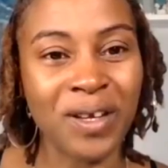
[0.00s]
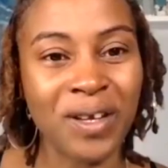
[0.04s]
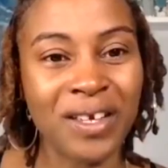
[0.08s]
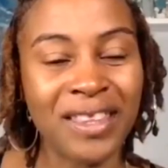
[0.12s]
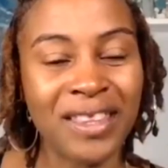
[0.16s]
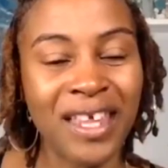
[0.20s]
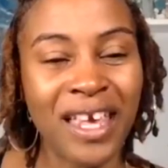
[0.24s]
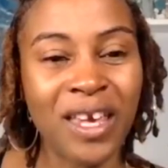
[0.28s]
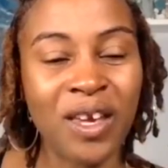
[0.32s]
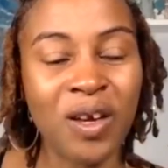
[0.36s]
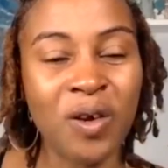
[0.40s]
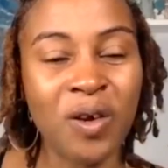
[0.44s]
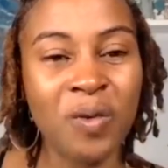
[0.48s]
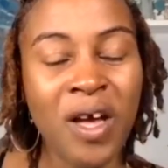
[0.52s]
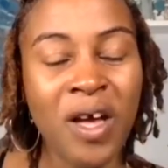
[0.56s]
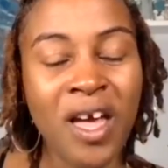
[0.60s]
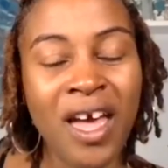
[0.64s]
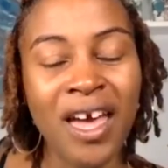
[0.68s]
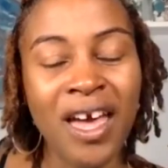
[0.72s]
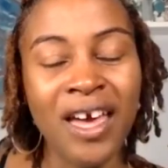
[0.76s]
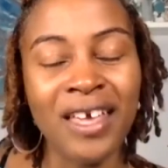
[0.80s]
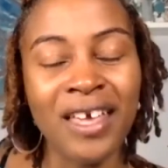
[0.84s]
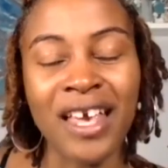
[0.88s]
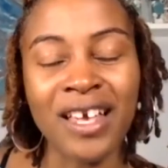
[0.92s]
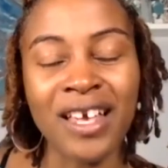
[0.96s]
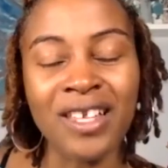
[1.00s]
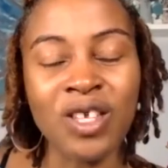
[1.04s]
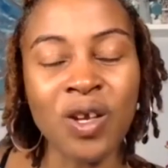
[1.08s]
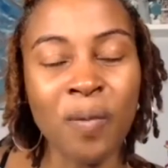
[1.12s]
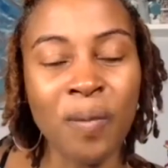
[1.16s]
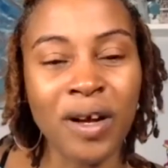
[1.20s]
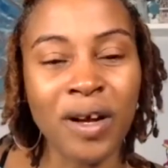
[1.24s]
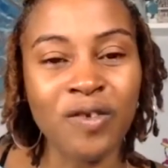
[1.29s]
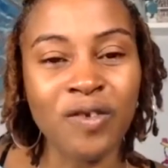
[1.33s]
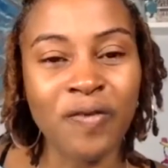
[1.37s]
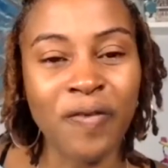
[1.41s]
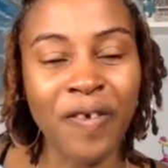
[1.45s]
Thank you. Thanks so
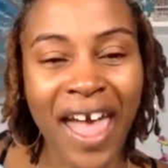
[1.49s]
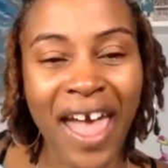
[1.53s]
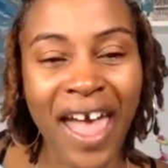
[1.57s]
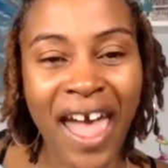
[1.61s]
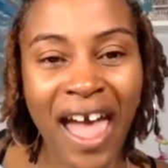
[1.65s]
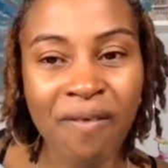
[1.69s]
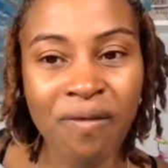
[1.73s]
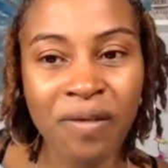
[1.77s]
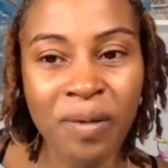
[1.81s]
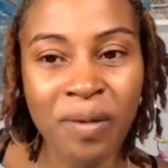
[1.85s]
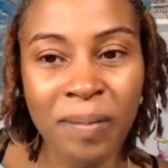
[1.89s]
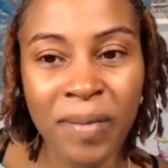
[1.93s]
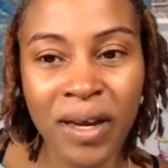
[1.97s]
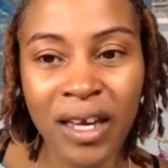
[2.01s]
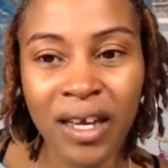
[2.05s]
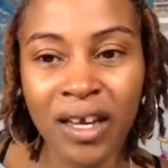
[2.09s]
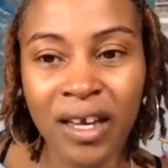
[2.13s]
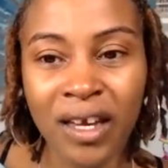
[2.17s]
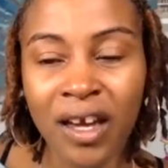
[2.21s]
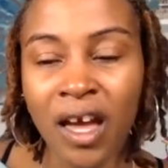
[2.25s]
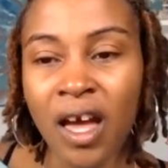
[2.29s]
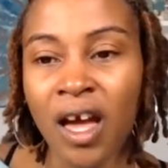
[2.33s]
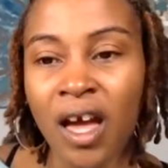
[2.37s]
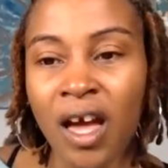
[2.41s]
much for having me.